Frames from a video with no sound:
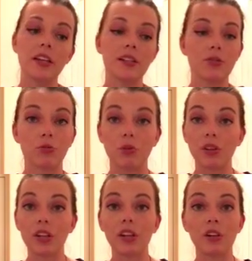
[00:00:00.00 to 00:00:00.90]
It's a
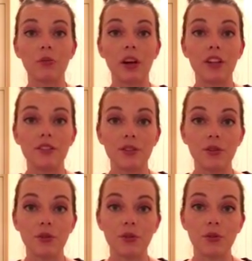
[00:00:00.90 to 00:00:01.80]
really good way
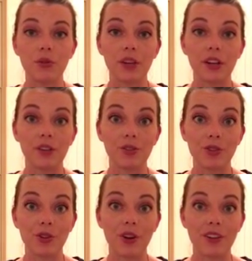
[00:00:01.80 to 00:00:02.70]
to get your
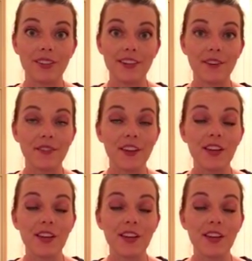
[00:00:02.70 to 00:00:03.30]
journal on sale.